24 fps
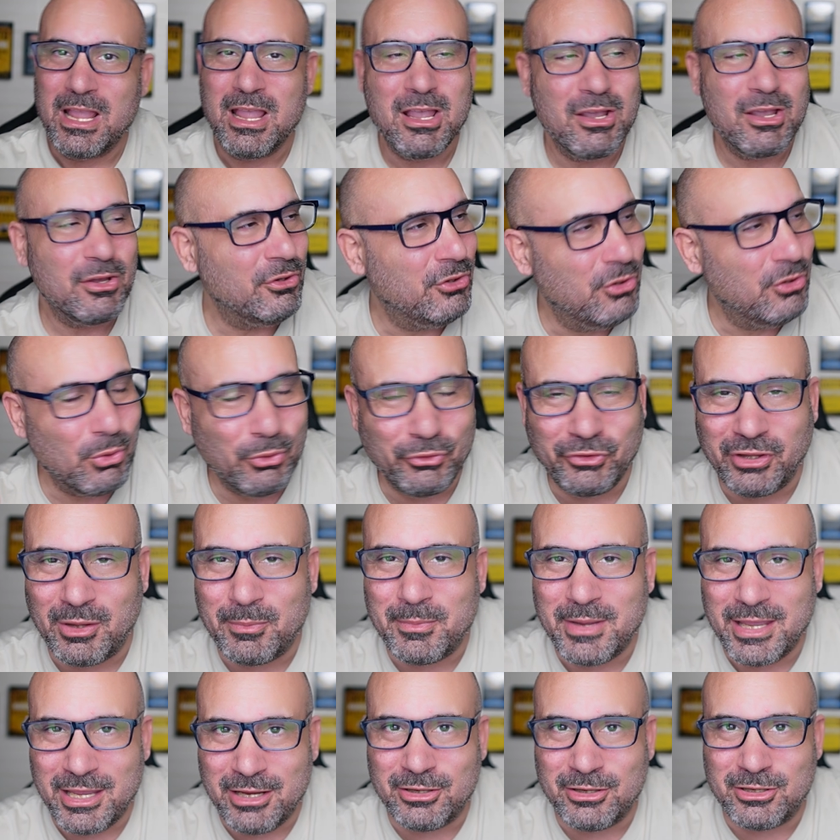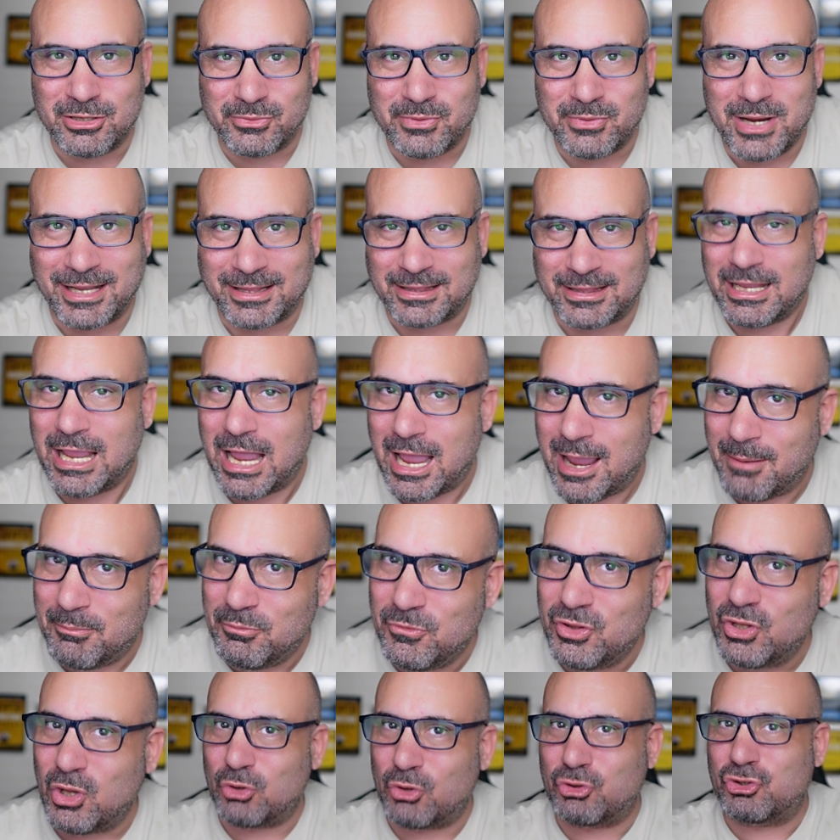use them incorrectly.
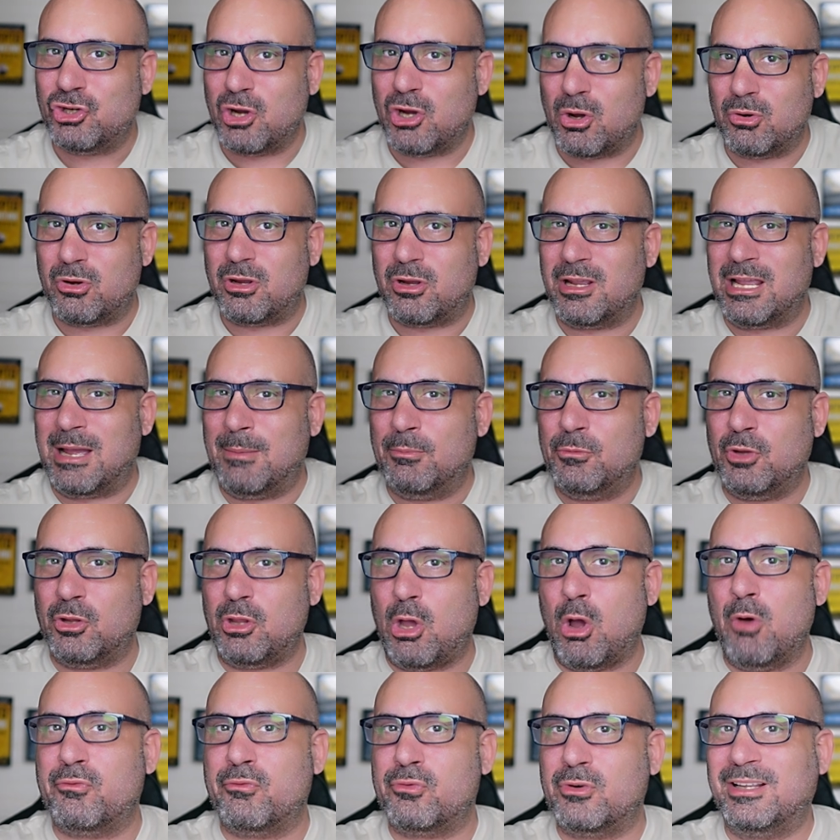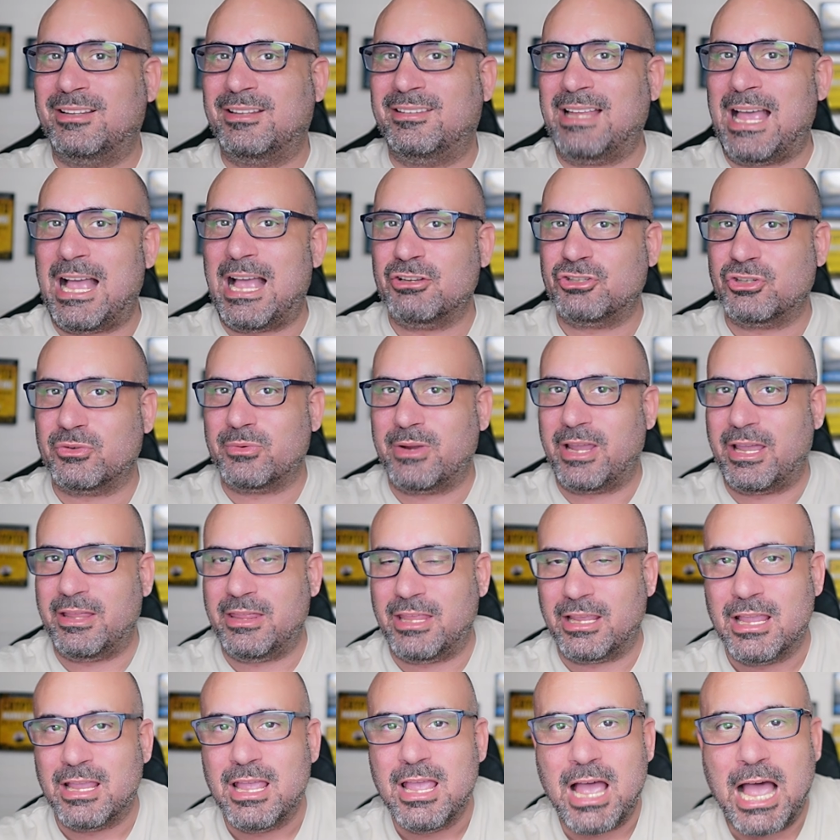I'm not joking, I'm not
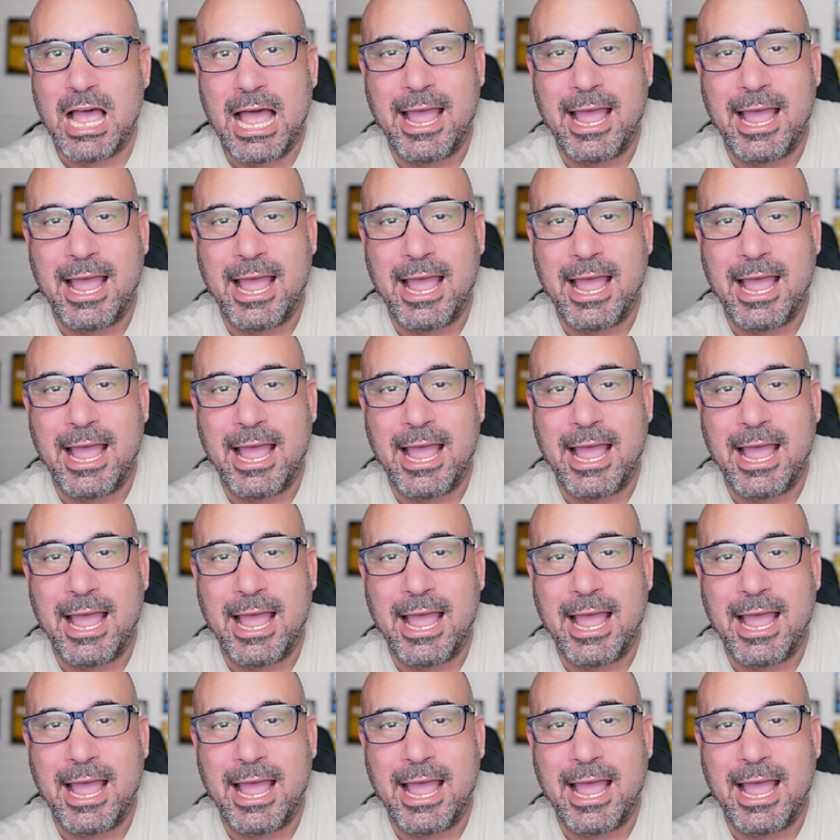over-exaggerating.